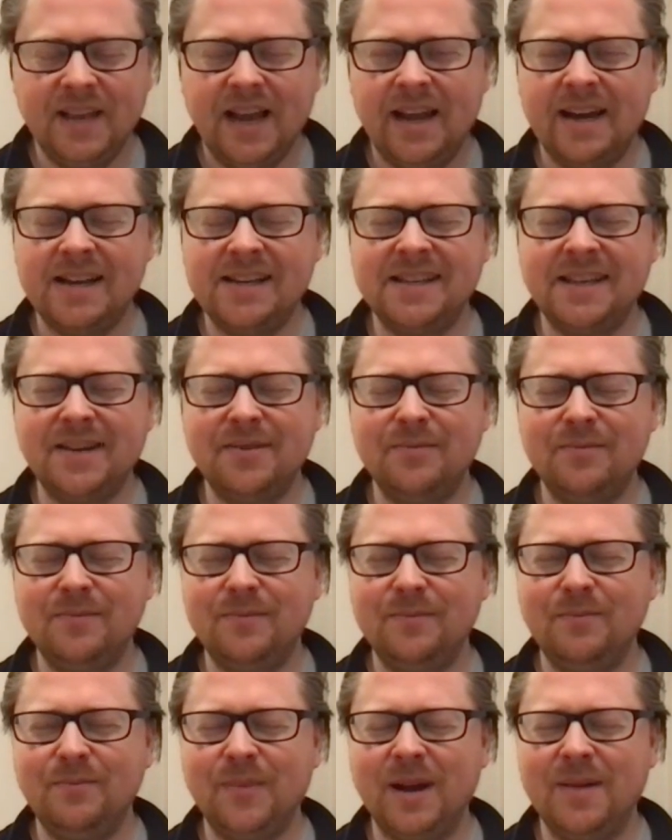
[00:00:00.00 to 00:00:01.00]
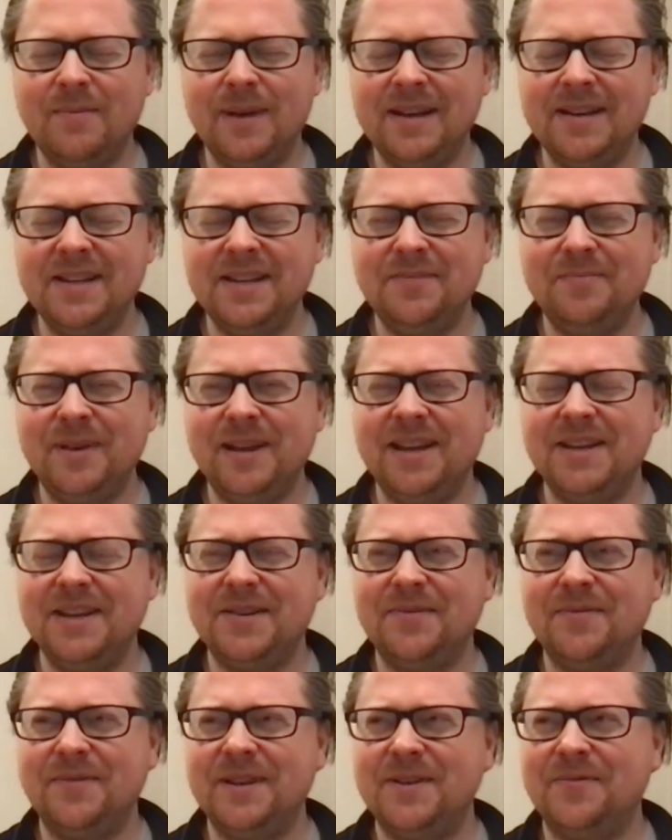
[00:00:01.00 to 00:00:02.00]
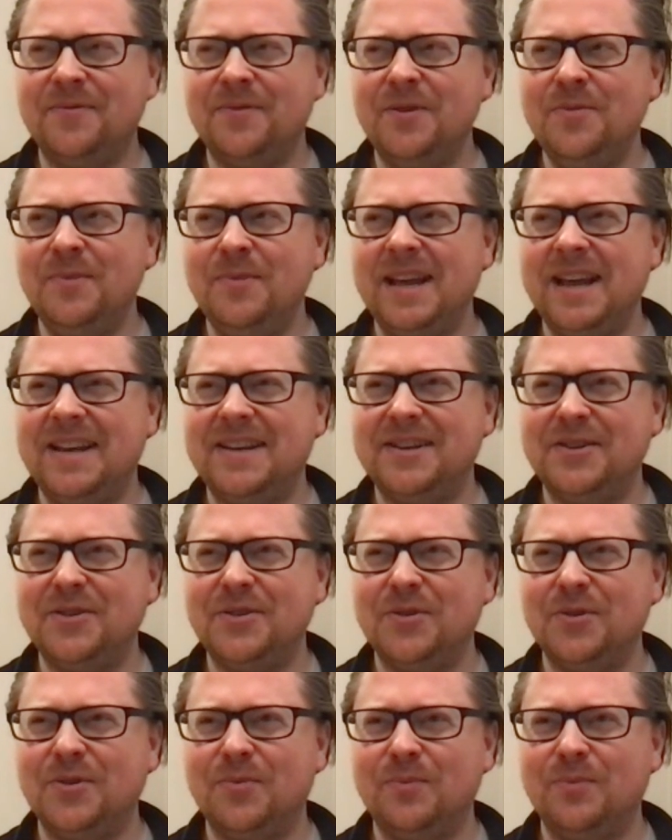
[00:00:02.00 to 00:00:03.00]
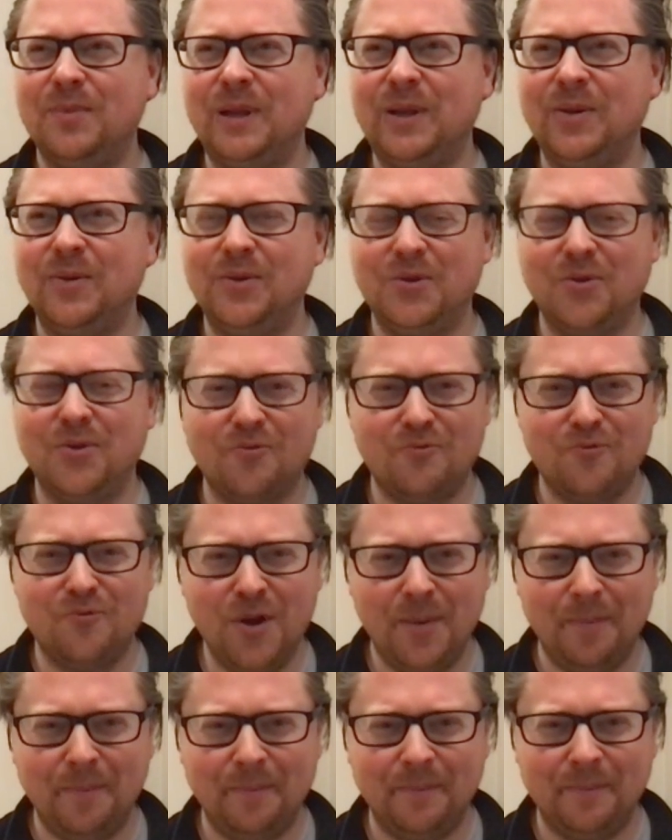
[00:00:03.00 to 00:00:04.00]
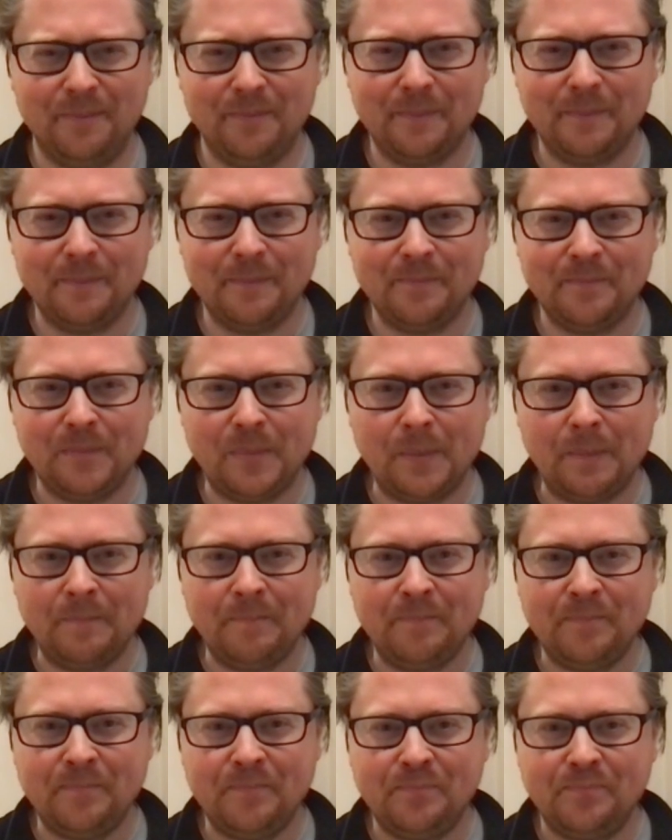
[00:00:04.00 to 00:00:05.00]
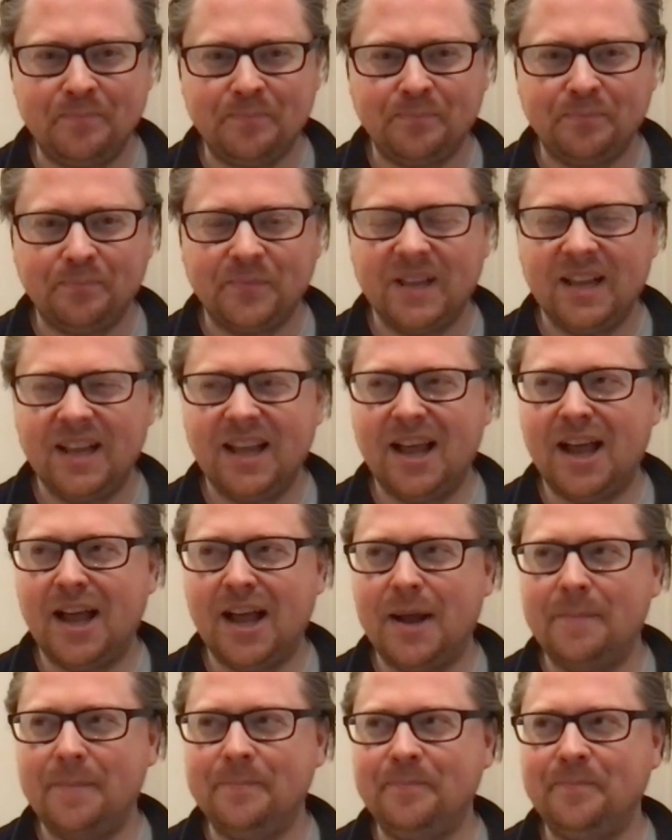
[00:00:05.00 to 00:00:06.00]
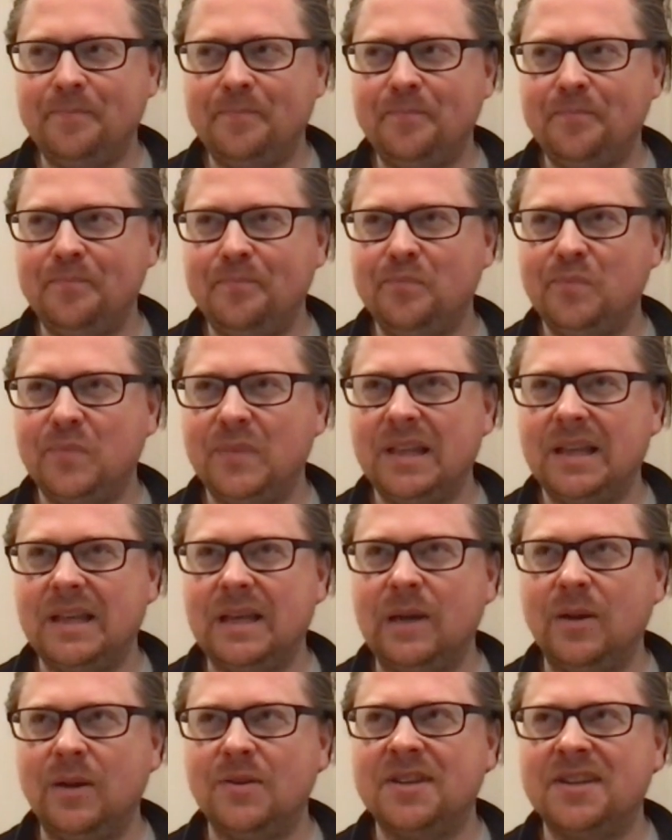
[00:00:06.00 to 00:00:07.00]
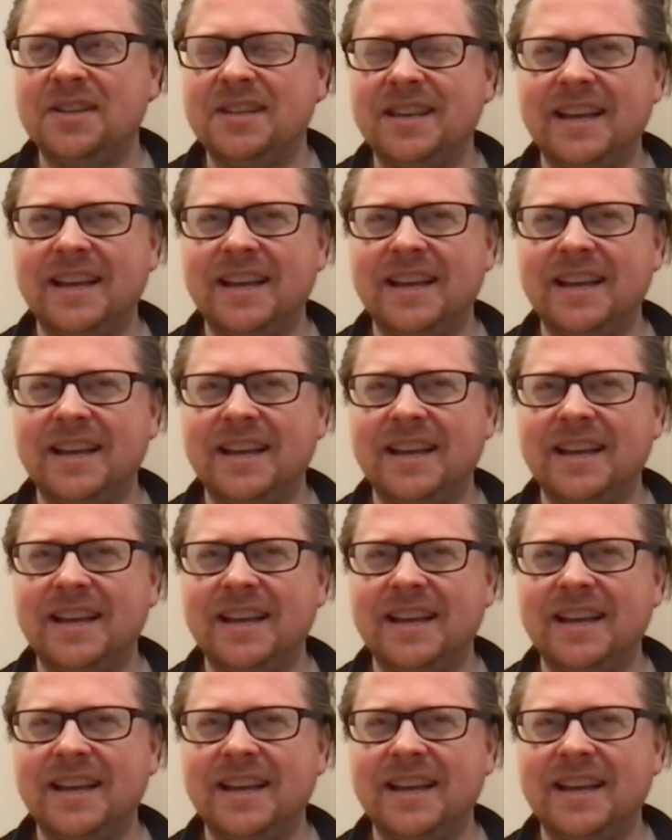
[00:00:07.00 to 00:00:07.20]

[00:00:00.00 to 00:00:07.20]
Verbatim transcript: and I said, my mantis being is, is fumigating your, your, your room. Um, it's